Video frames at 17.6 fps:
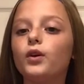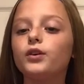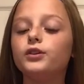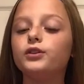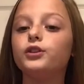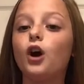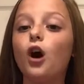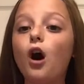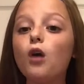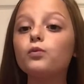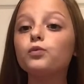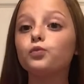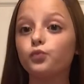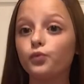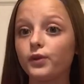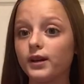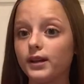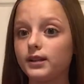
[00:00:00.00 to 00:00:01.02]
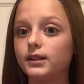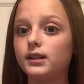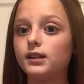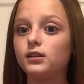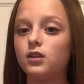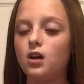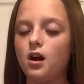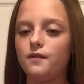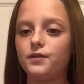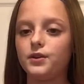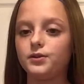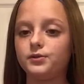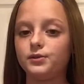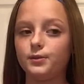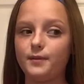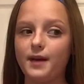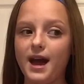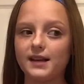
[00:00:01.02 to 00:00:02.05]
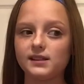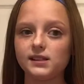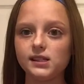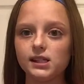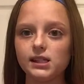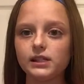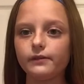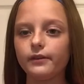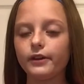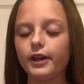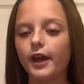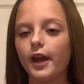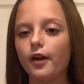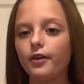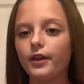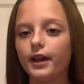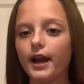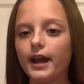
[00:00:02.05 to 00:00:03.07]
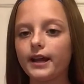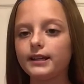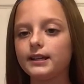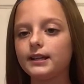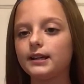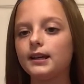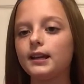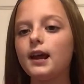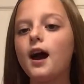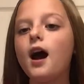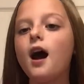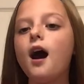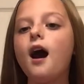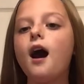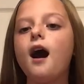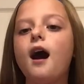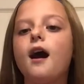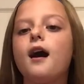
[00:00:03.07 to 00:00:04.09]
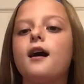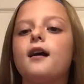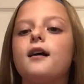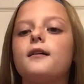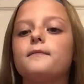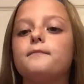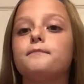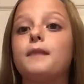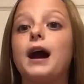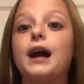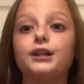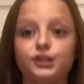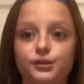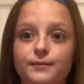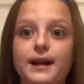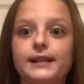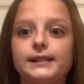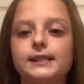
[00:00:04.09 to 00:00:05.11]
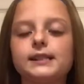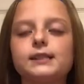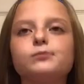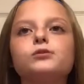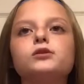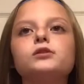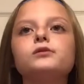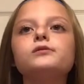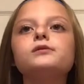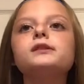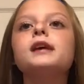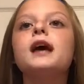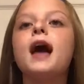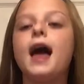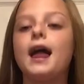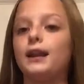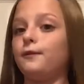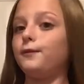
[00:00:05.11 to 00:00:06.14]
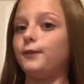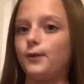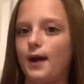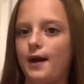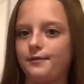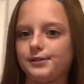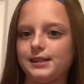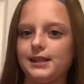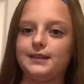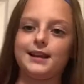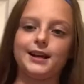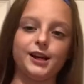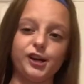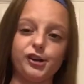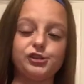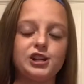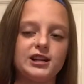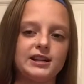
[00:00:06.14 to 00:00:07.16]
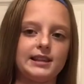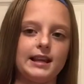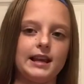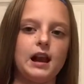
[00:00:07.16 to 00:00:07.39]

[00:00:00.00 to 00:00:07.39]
y'all really love the gymnastics video that I did. My gymnastics moves. And if you haven't seen that, go check that